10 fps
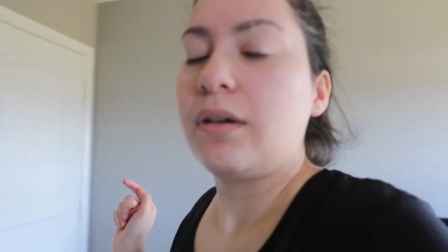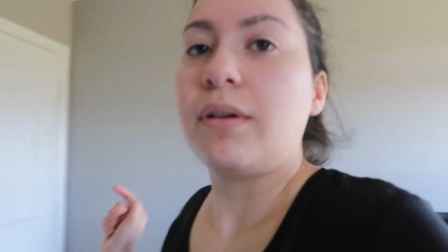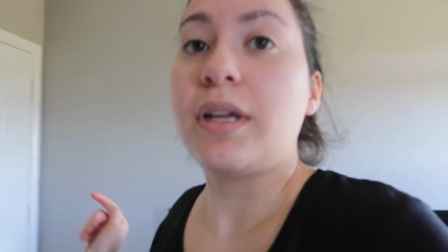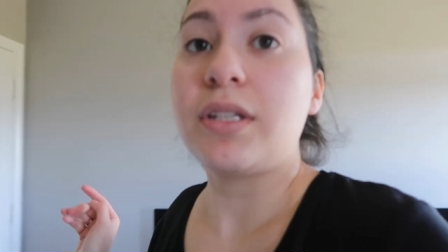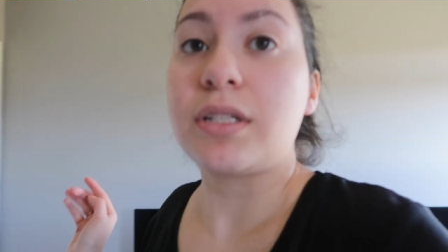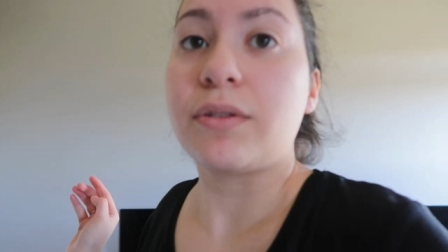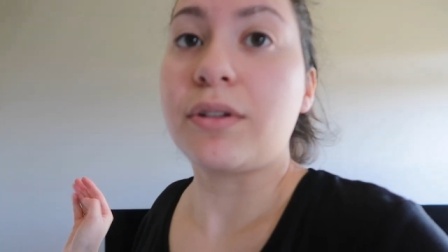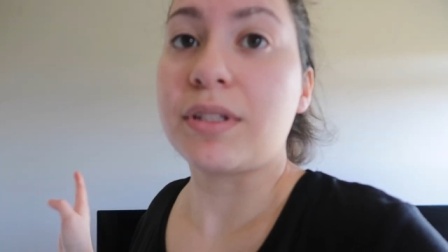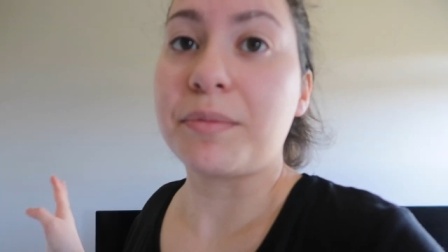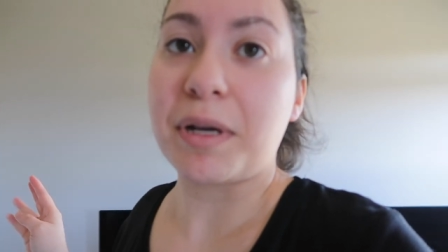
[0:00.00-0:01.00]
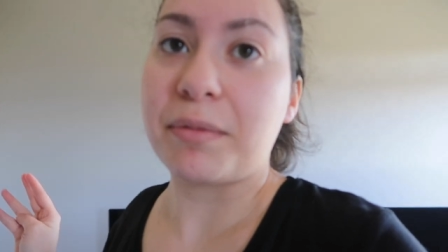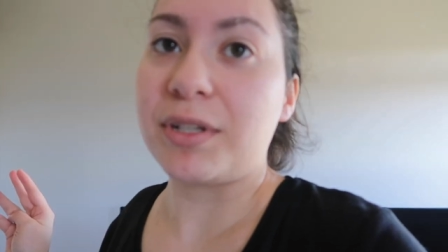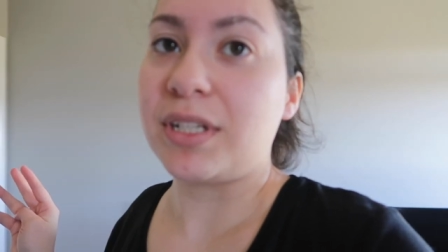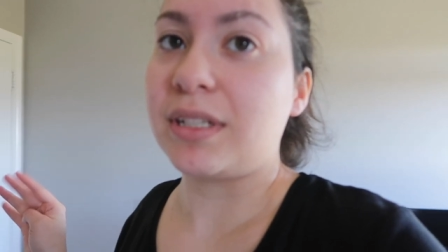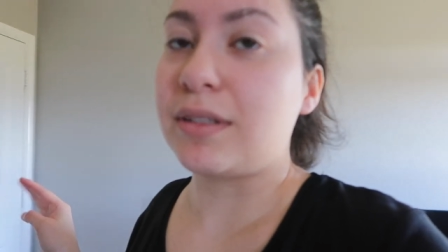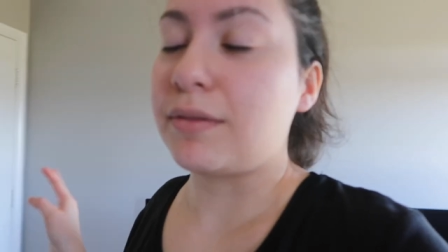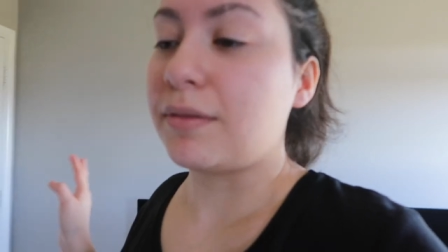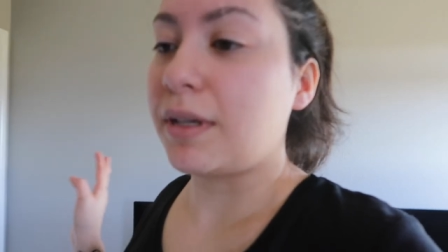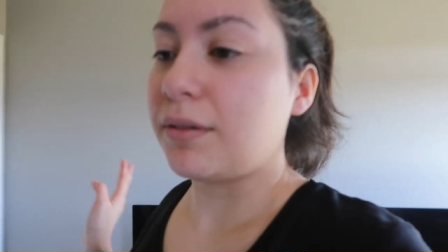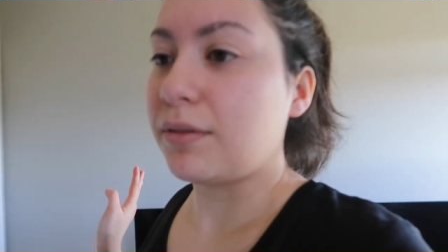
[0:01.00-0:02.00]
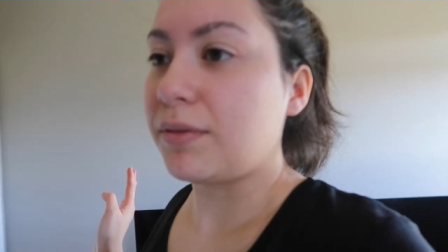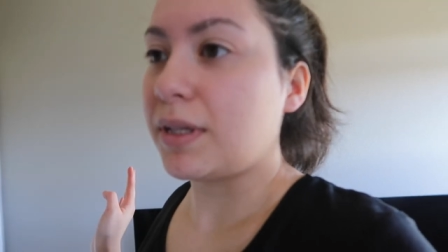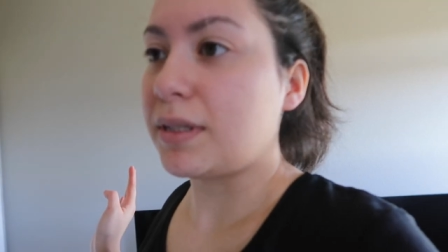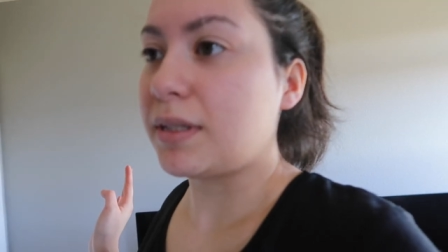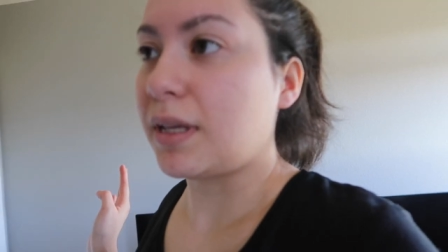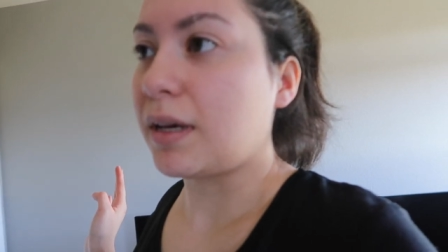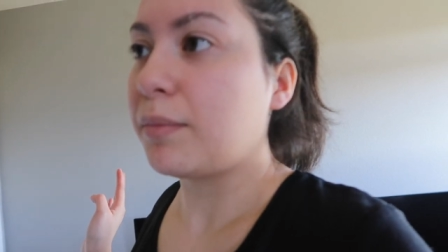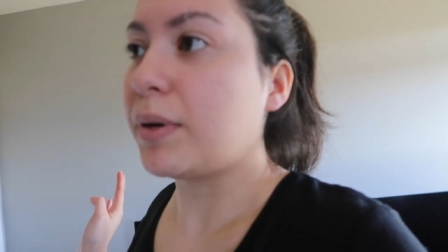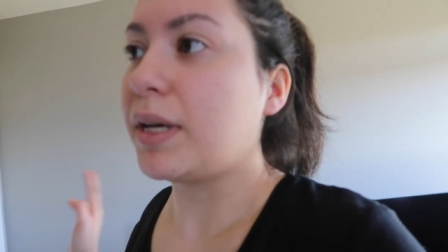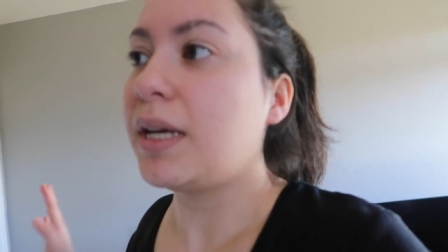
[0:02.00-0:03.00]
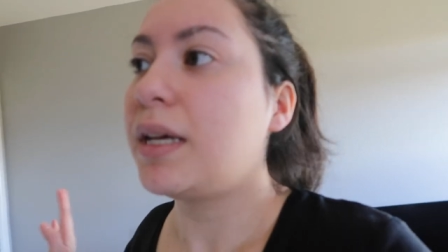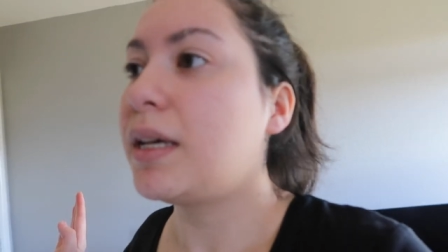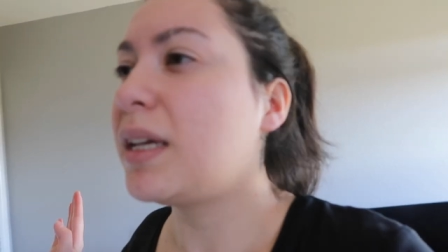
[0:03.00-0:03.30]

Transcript: we had just ordered some cowboy chicken so i don't know if that's that but